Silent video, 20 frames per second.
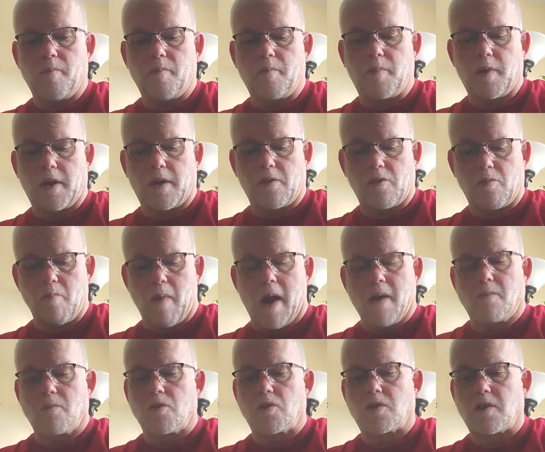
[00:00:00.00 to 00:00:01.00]
because
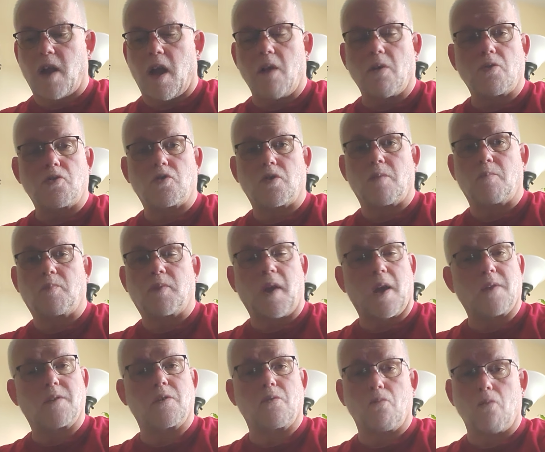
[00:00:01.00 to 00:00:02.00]
modern scholarship
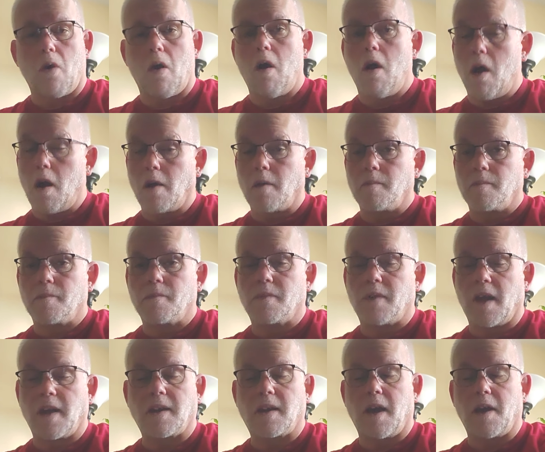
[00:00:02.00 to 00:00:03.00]
gets it wrong.
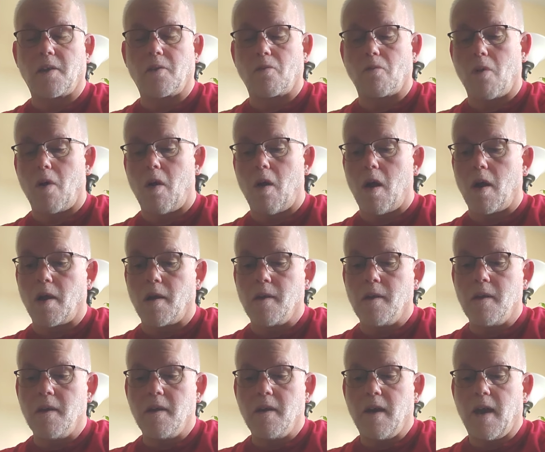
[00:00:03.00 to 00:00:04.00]
They get it wrong,
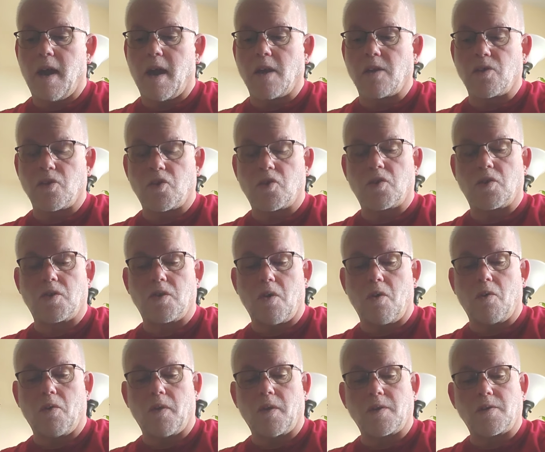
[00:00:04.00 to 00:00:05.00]
and you should
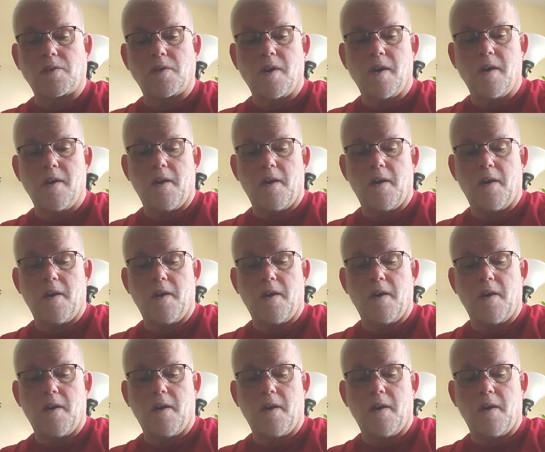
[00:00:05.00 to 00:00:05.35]
know this.